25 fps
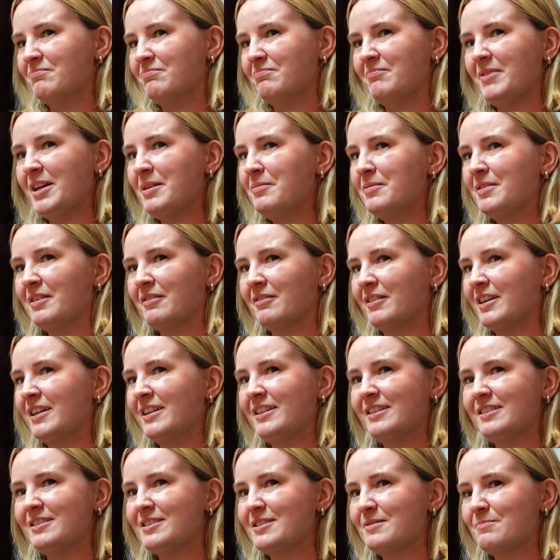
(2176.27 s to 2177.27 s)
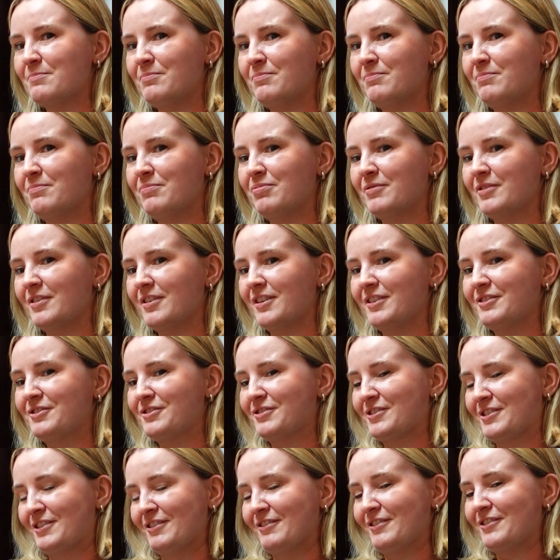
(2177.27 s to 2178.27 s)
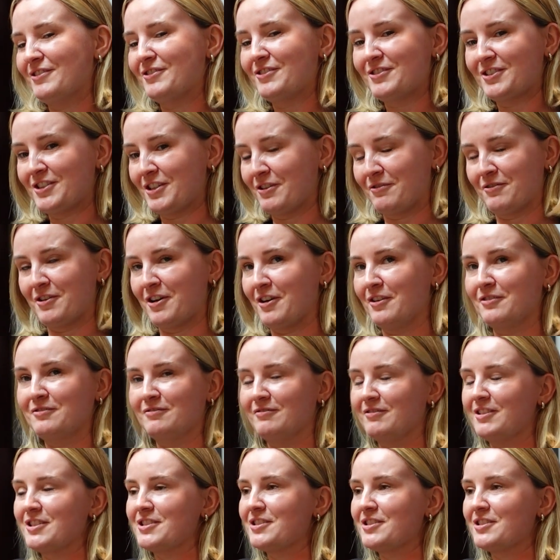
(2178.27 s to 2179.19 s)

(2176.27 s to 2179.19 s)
maybe there is, but I just don't know.